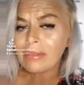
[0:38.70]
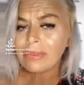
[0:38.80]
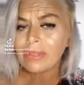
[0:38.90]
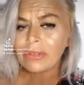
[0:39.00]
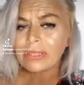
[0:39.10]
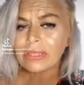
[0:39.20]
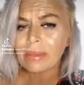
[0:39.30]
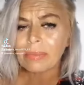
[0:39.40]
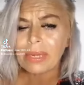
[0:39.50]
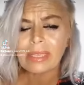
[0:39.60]
though his
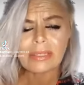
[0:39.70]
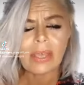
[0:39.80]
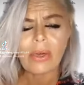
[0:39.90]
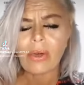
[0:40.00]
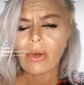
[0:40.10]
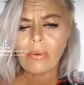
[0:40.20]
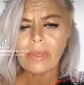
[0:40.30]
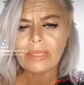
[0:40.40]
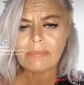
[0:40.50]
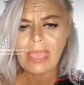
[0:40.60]
company has
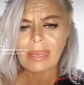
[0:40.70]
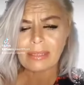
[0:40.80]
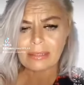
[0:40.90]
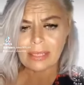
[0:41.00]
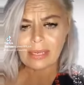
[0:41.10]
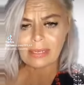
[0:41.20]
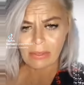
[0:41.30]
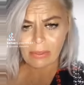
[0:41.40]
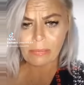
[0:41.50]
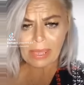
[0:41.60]
always met and exceeded
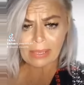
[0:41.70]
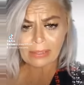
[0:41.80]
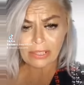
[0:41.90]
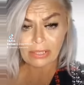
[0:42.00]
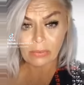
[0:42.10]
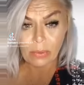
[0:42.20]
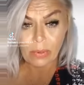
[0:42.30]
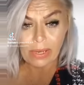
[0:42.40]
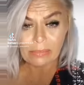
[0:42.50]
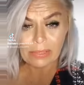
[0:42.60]
all packaging
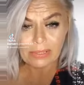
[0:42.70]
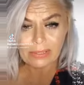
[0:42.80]
requirements,